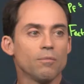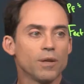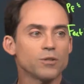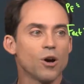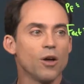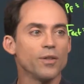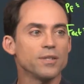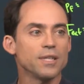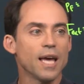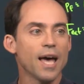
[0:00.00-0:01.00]
let's call
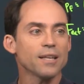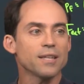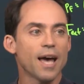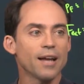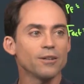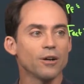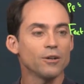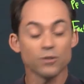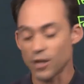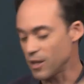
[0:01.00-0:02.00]
this the x hat,
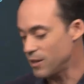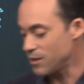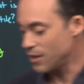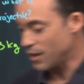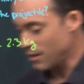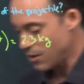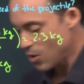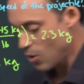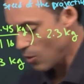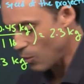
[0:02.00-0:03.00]
or sorry, into the
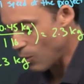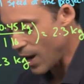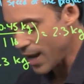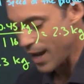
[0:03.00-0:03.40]
y